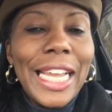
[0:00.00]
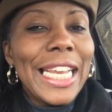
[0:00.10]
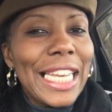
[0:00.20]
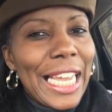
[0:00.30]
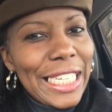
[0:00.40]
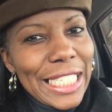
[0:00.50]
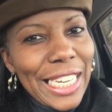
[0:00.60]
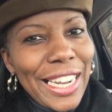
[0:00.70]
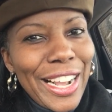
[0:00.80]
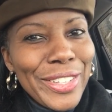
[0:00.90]

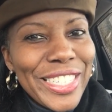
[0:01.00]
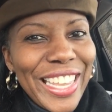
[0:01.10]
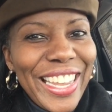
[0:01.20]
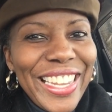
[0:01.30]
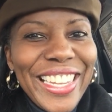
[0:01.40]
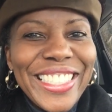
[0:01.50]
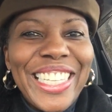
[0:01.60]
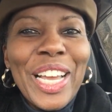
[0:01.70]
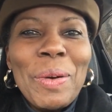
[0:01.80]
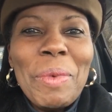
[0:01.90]
enlightening, I'll say,
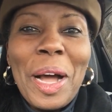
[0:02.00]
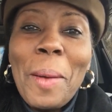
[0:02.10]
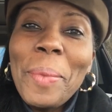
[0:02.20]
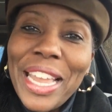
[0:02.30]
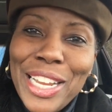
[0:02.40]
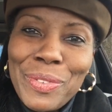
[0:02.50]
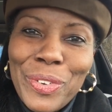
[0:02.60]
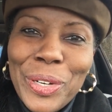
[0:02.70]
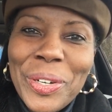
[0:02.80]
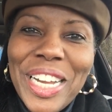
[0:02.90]
some
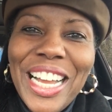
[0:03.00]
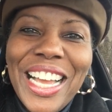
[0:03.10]
painful,